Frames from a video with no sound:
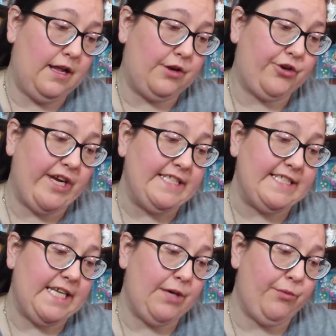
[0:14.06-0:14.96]
green
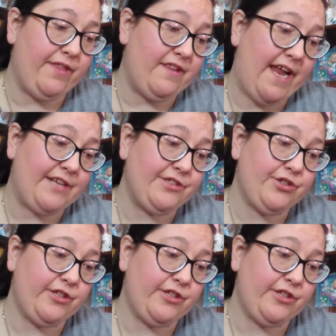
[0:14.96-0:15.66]
tea with natural